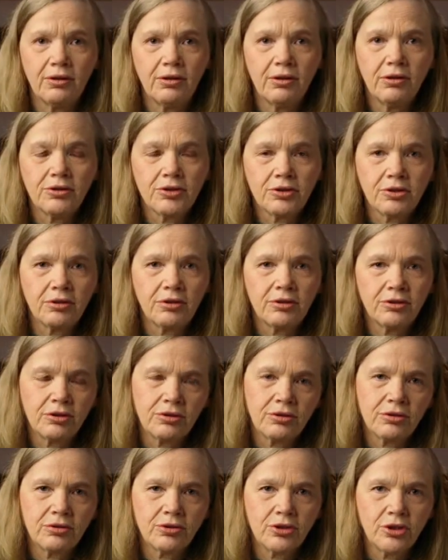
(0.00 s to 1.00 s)
ask God to
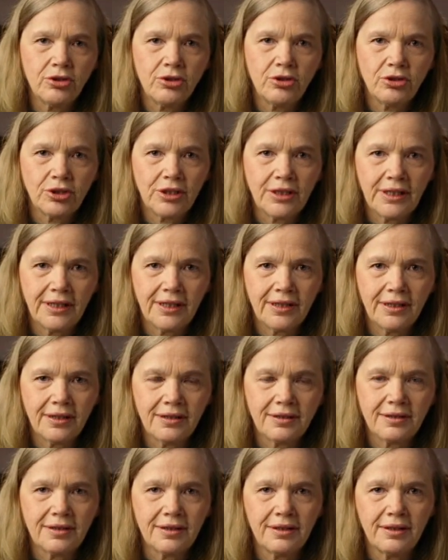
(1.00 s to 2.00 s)
continue to guide
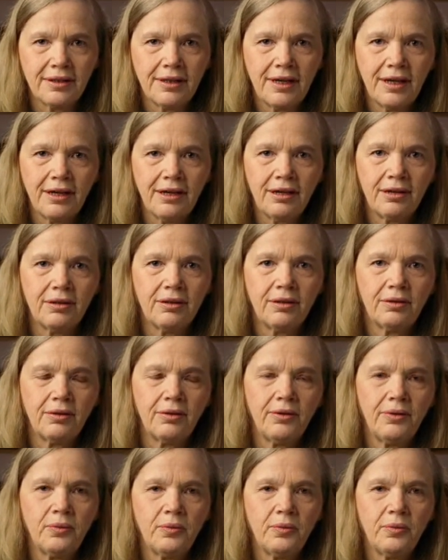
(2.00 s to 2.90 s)
us in how